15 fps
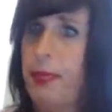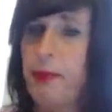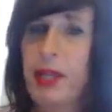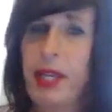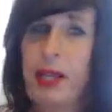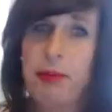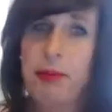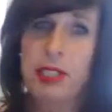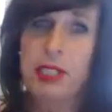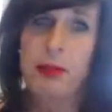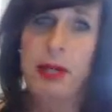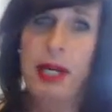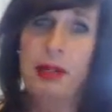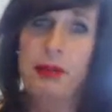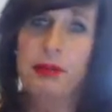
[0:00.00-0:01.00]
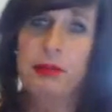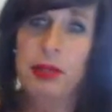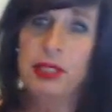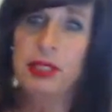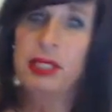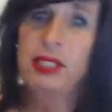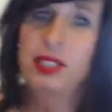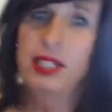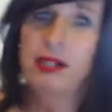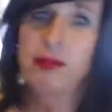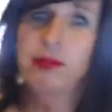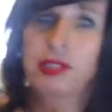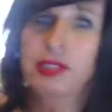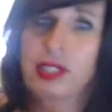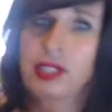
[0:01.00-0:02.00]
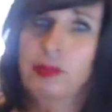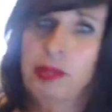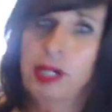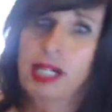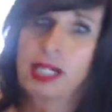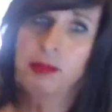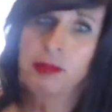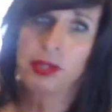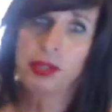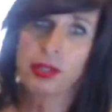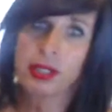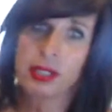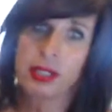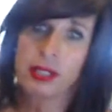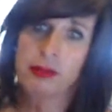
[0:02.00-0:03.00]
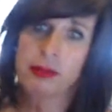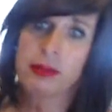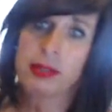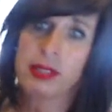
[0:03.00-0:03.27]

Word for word: Yeah, Missy Man, Missy Jan was the bodybuilding. Yeah.